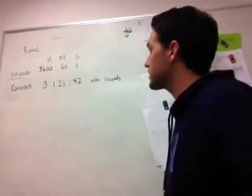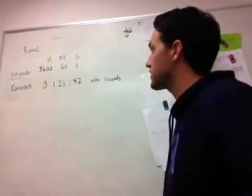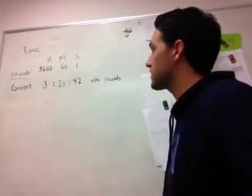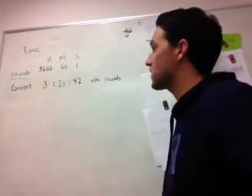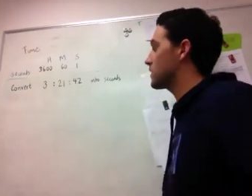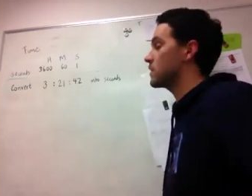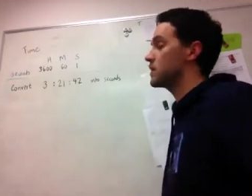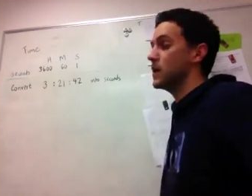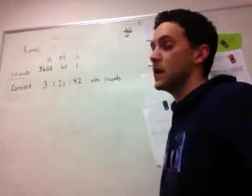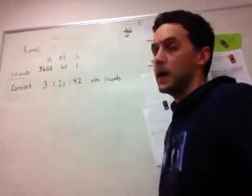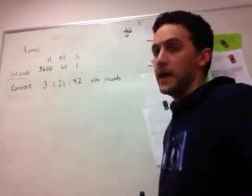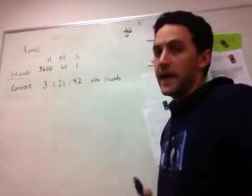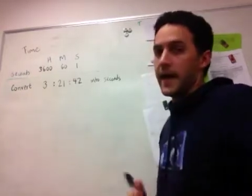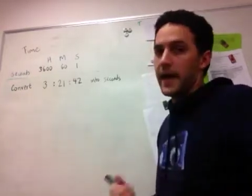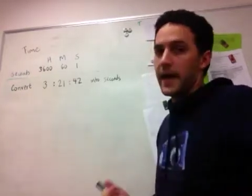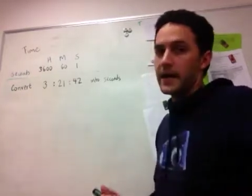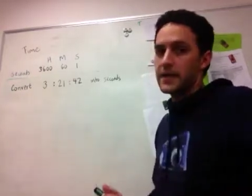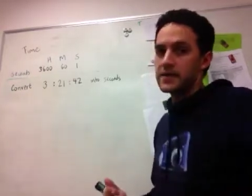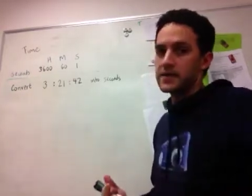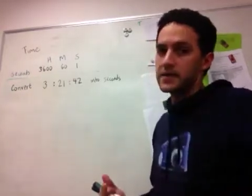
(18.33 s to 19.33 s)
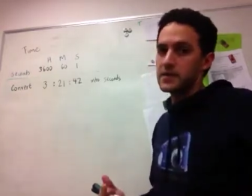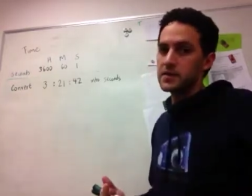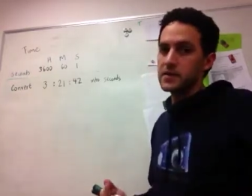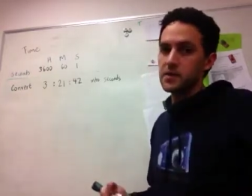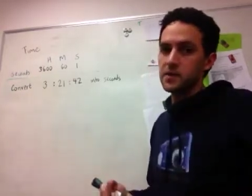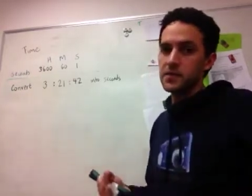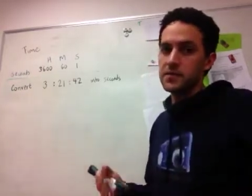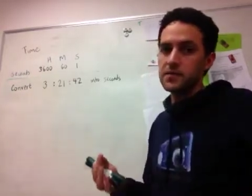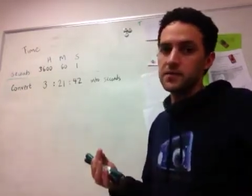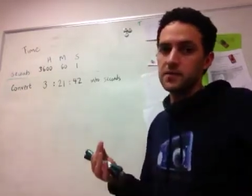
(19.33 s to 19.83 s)
So our
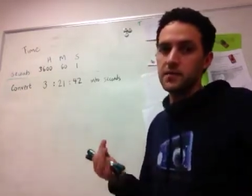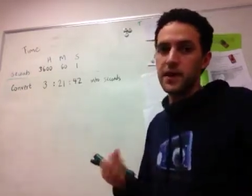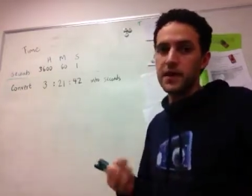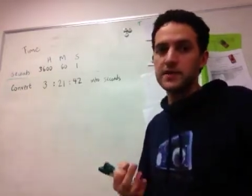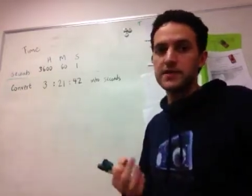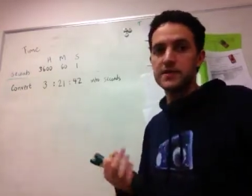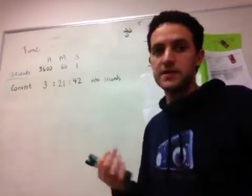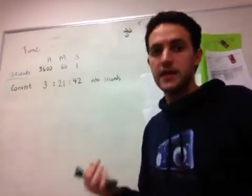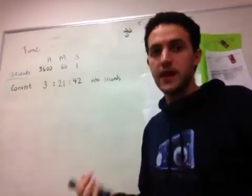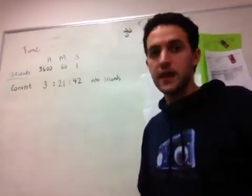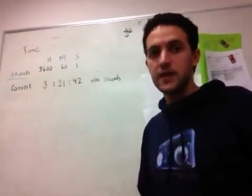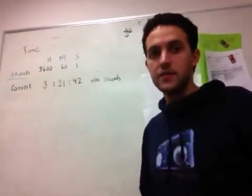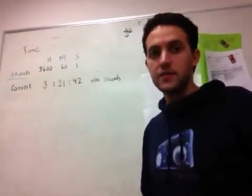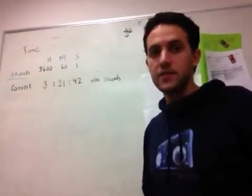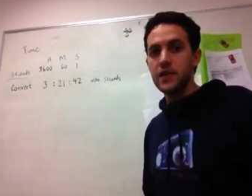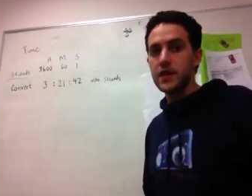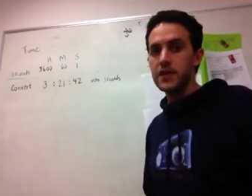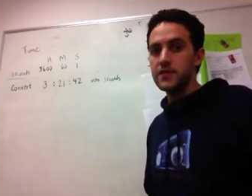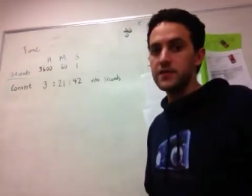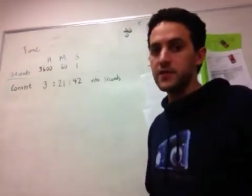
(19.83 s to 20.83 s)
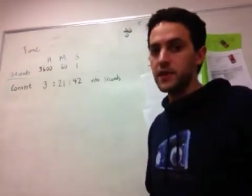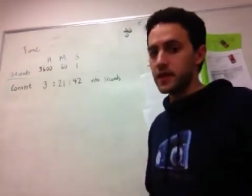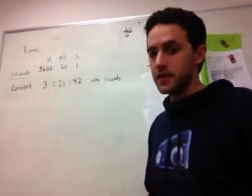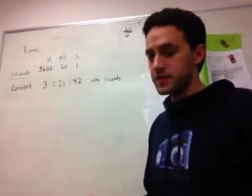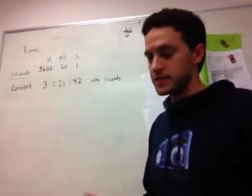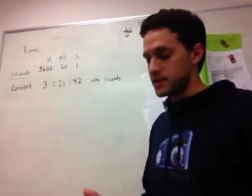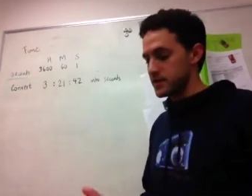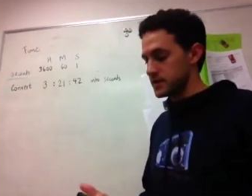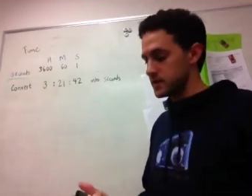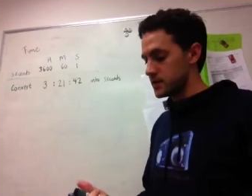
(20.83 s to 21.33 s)
system is a base 10 place value
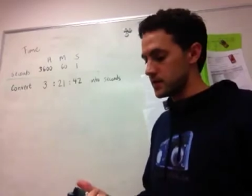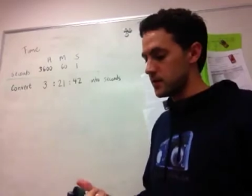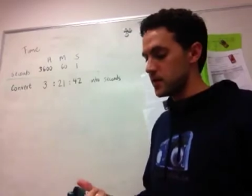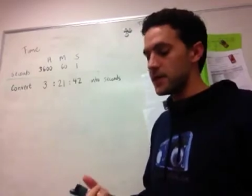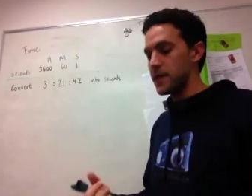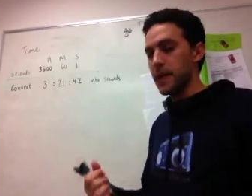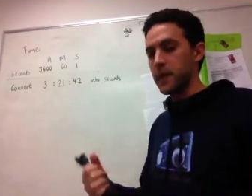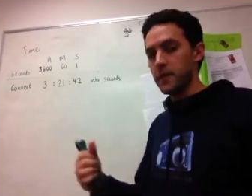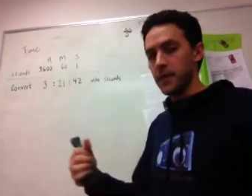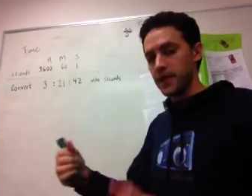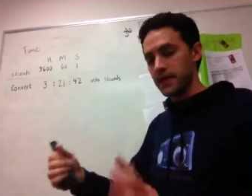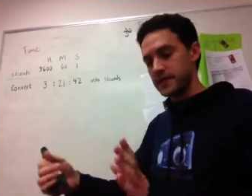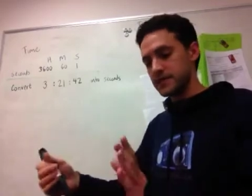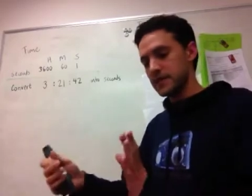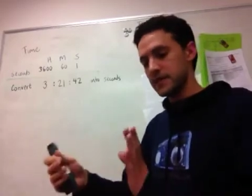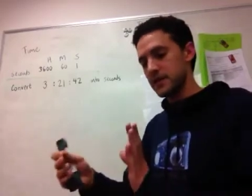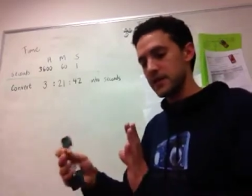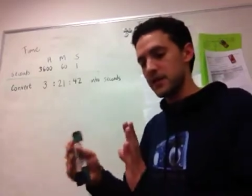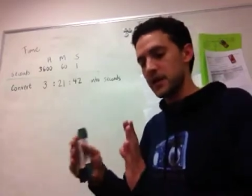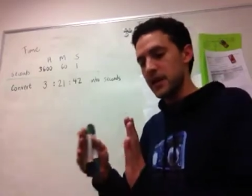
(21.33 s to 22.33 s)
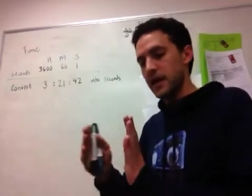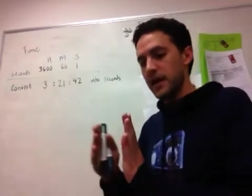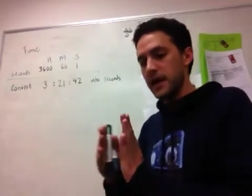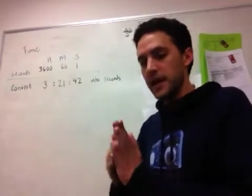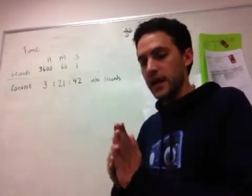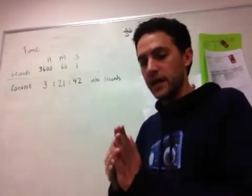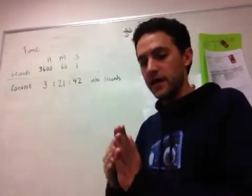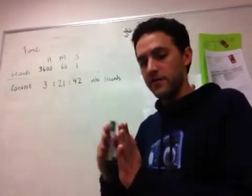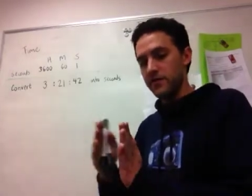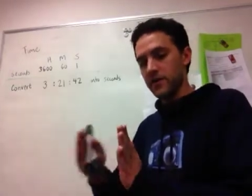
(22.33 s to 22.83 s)
system, and that means that
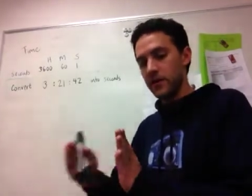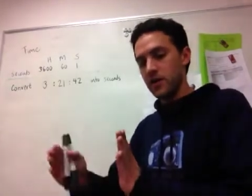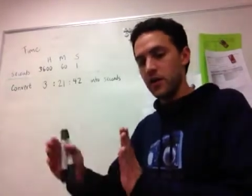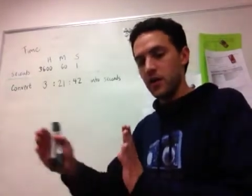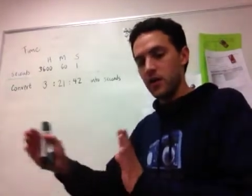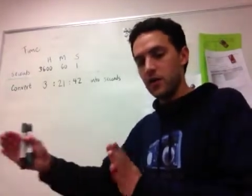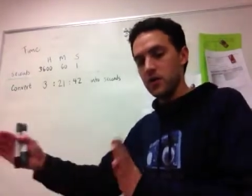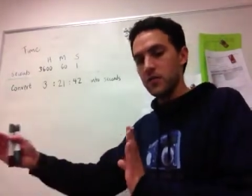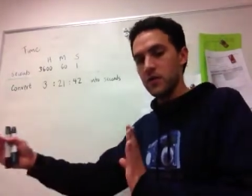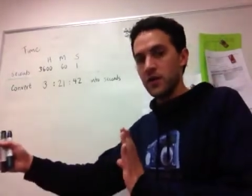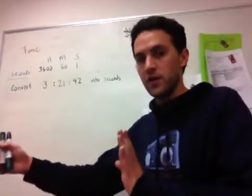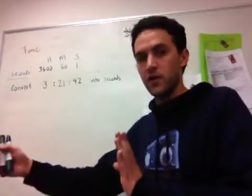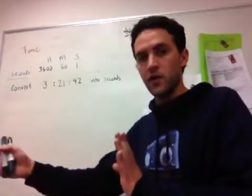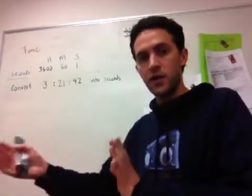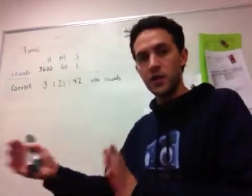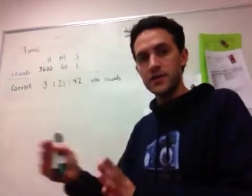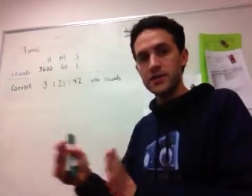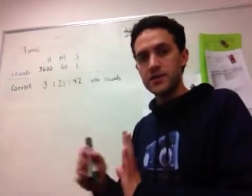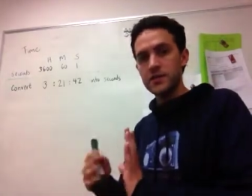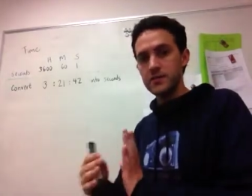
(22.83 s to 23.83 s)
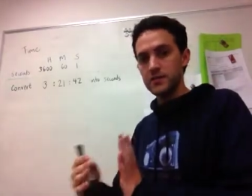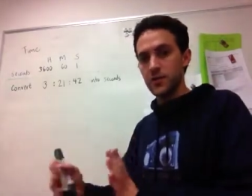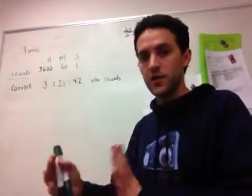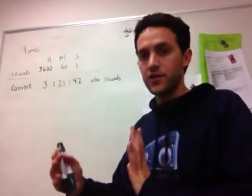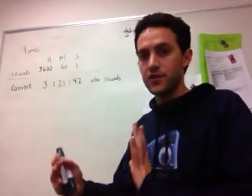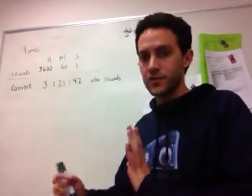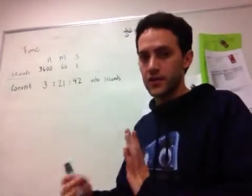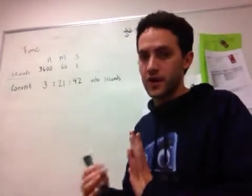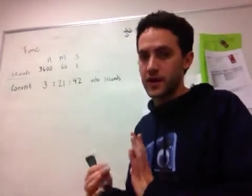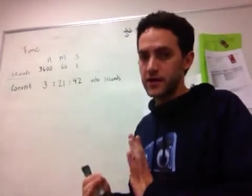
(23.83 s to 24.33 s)
every column across is
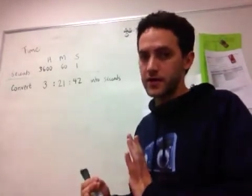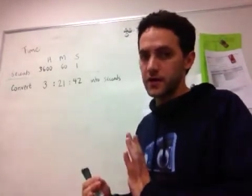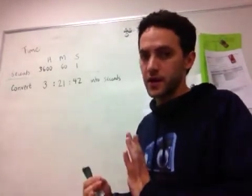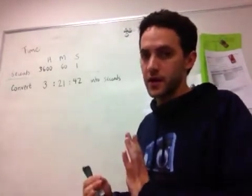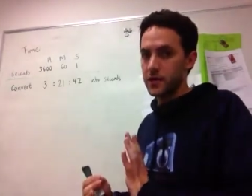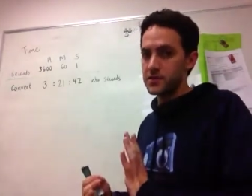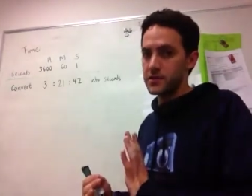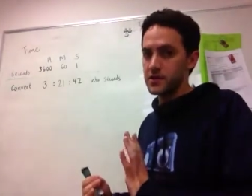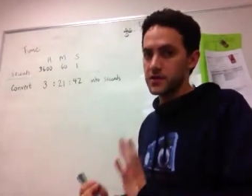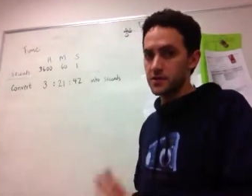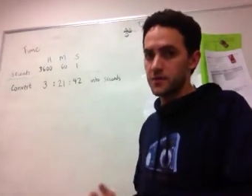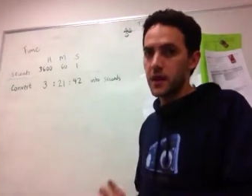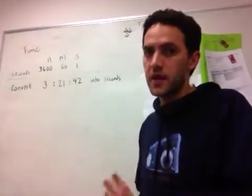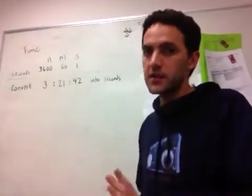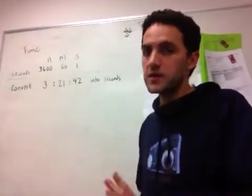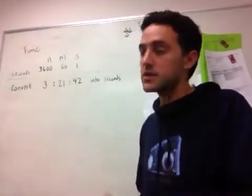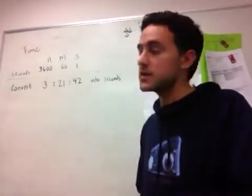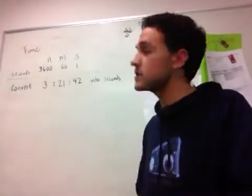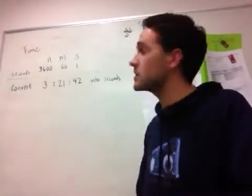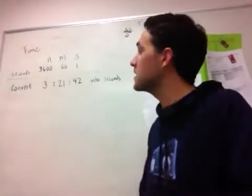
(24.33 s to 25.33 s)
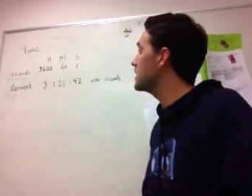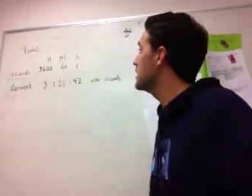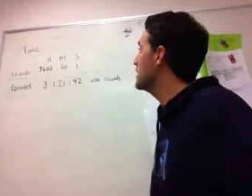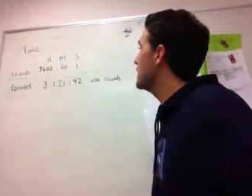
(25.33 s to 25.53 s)
worth 10 times as much.